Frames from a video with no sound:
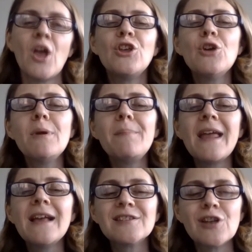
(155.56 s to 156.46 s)
Human
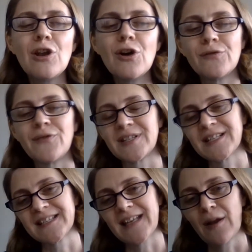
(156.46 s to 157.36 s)
beings love to
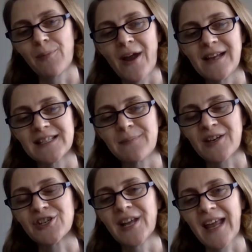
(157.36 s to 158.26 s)
celebrate
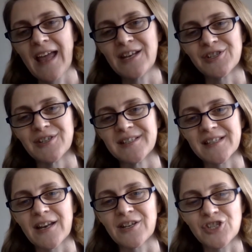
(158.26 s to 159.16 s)
special occasions
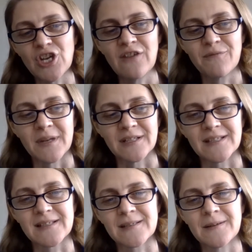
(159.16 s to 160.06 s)
and
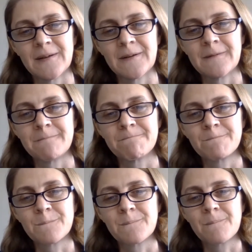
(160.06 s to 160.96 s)
achievements.
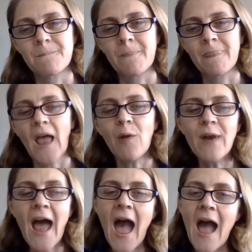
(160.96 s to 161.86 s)
And I
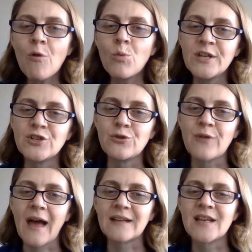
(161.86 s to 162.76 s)
wonder how we do
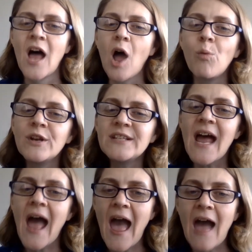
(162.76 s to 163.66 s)
that. I wonder
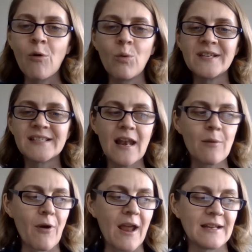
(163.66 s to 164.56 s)
how we
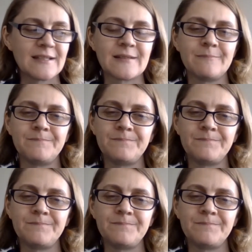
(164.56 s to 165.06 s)
celebrate.